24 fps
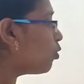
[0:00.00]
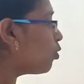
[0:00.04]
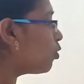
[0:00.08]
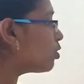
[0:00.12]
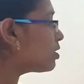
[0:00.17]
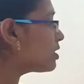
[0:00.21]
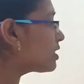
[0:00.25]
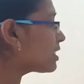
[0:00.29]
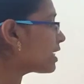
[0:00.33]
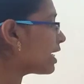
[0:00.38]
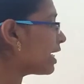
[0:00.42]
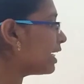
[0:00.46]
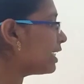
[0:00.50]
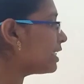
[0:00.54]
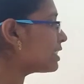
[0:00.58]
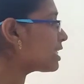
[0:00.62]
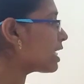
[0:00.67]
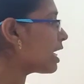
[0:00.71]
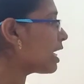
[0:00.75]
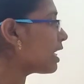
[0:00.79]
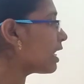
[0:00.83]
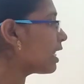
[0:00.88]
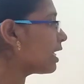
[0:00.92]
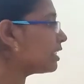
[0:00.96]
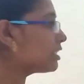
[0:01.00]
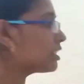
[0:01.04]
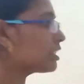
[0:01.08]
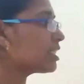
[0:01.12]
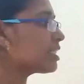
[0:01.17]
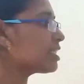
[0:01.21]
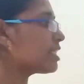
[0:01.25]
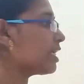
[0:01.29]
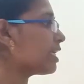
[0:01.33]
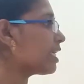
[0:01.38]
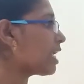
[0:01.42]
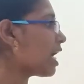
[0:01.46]
both sides,
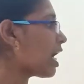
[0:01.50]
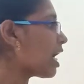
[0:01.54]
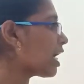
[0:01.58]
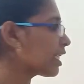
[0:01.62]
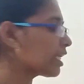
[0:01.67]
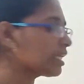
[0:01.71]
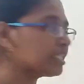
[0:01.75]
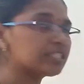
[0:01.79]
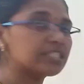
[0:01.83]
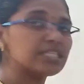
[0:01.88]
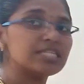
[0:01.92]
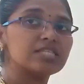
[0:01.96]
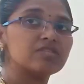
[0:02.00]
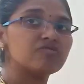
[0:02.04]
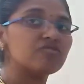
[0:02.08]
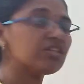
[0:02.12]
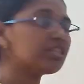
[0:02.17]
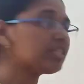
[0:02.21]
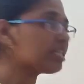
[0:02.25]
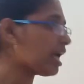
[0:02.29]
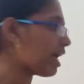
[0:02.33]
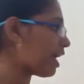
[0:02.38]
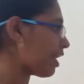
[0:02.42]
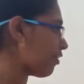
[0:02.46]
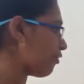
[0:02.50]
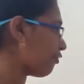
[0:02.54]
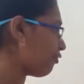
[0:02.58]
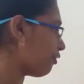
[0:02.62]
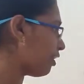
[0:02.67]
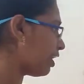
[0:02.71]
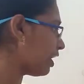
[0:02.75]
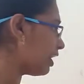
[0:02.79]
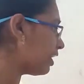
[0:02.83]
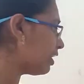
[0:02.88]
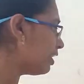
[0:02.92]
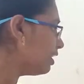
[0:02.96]
LHS and RHS with
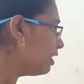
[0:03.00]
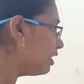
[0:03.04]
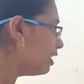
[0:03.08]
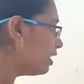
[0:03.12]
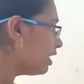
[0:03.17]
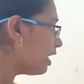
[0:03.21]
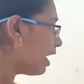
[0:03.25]
100.